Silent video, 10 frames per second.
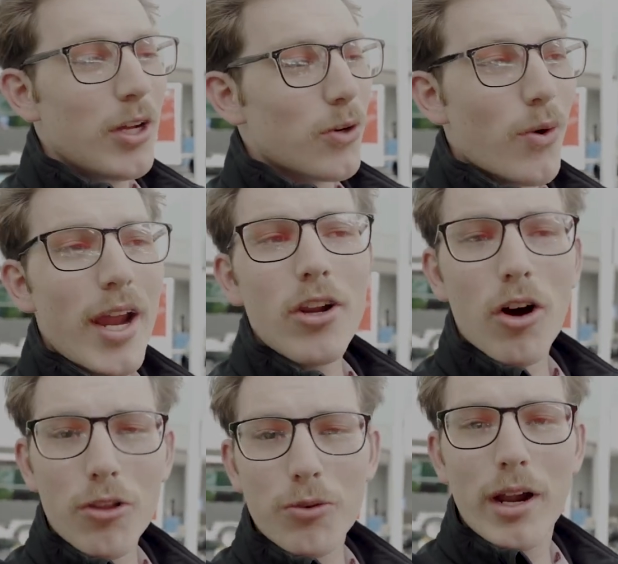Rained
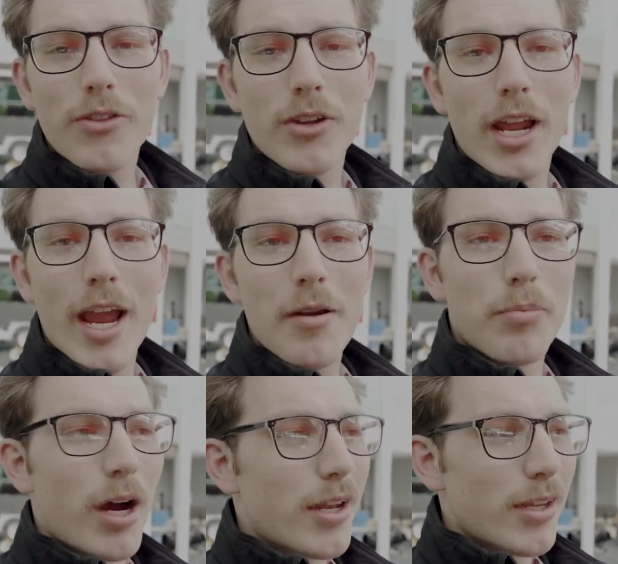all throughout the night,
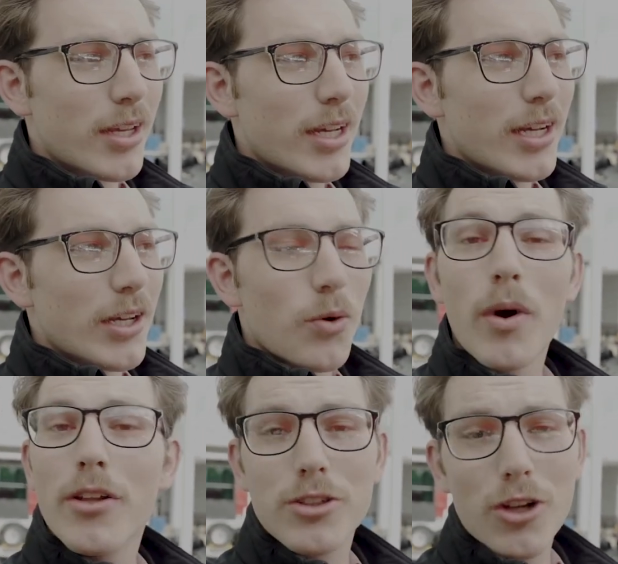but the
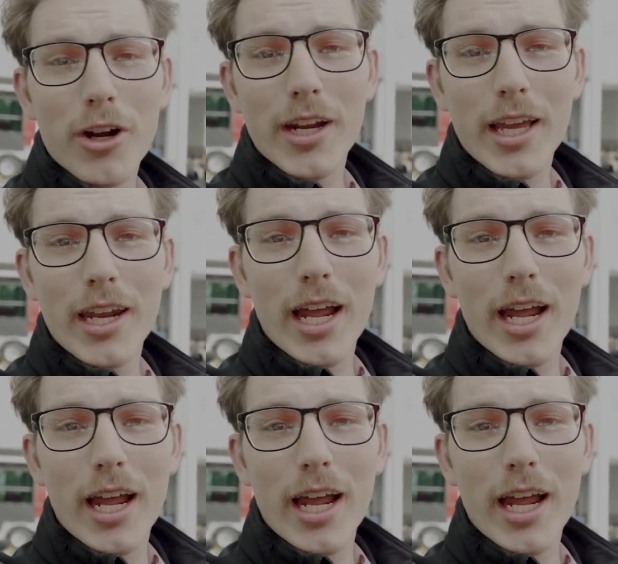weather's starting to get